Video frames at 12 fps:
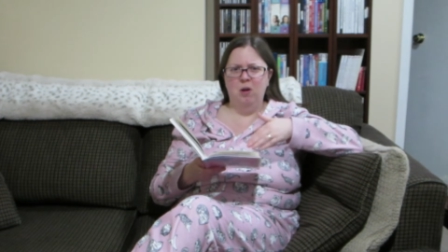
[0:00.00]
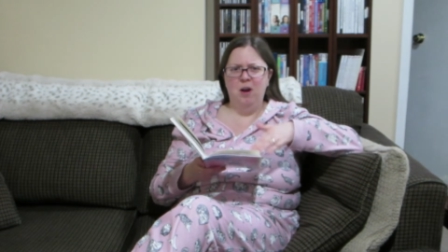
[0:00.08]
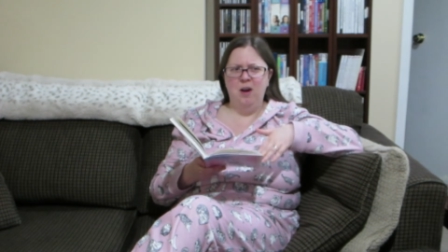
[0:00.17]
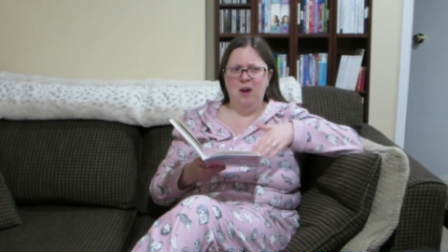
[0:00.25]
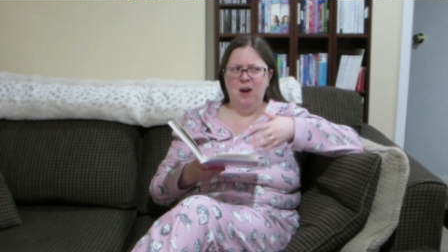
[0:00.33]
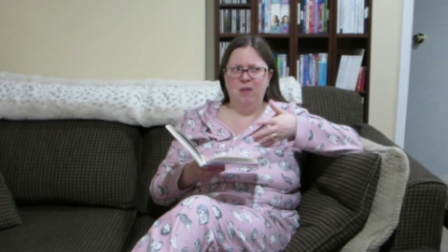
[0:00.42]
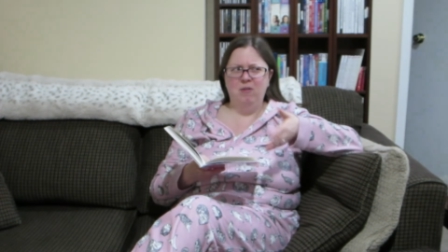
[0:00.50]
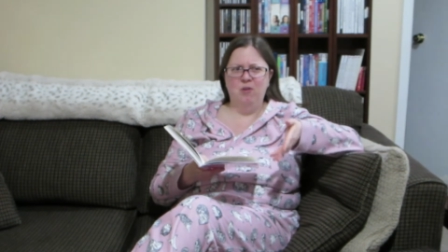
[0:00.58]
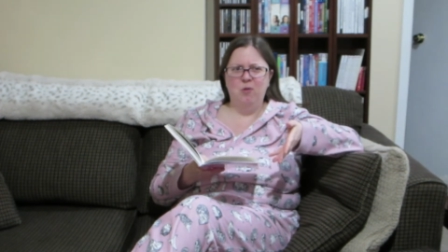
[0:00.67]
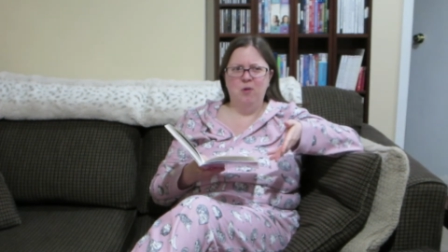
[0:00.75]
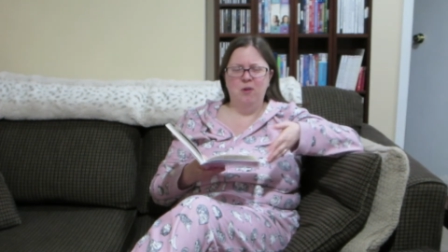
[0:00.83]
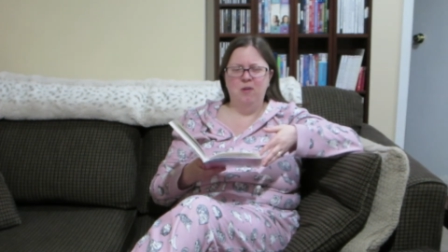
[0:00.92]
and has to
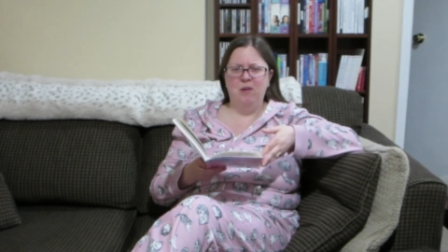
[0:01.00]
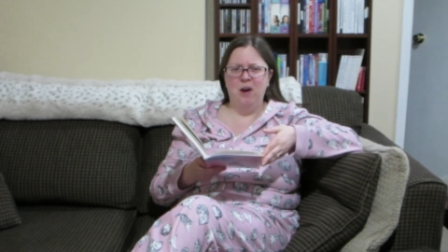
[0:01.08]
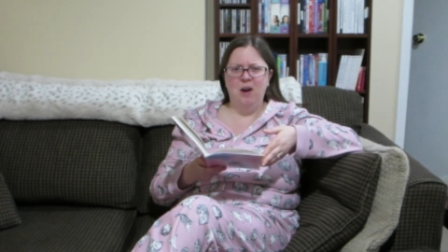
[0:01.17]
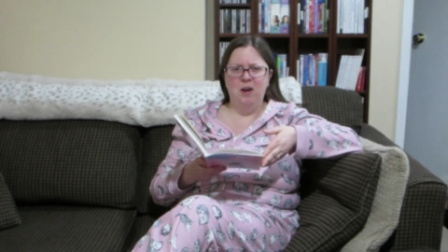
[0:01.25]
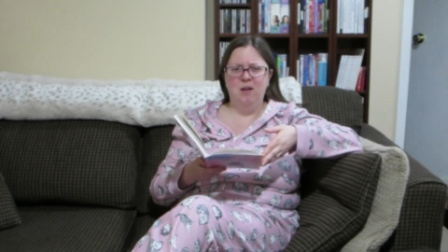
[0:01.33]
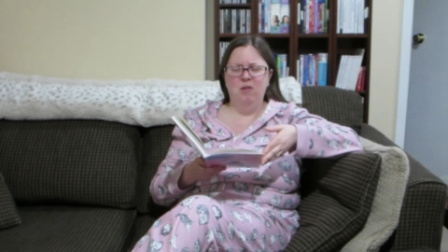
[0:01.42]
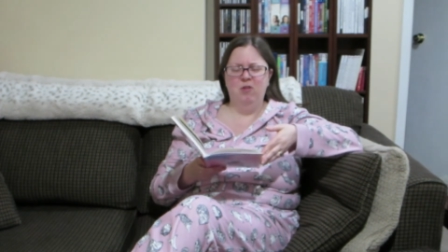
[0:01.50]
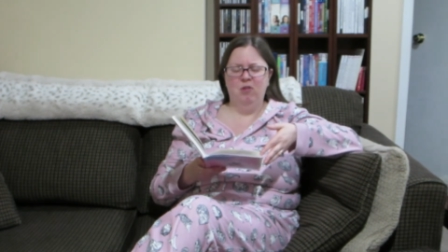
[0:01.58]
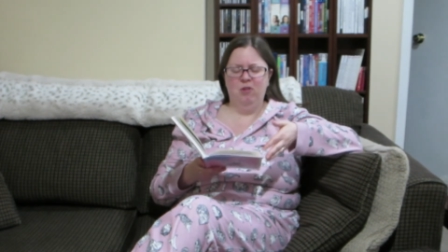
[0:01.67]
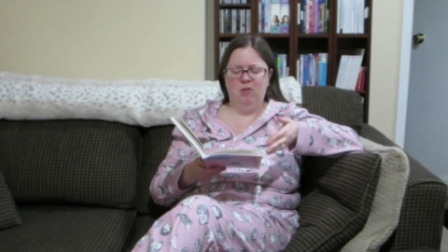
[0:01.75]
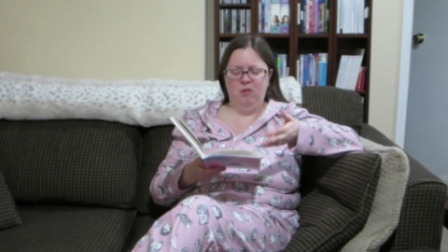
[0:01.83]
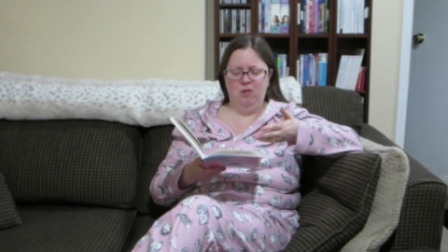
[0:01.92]
go on a diet is
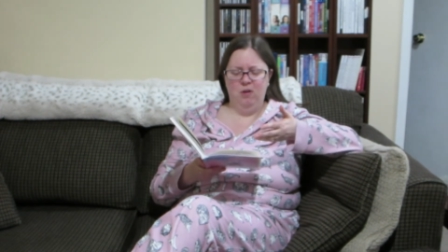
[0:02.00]
just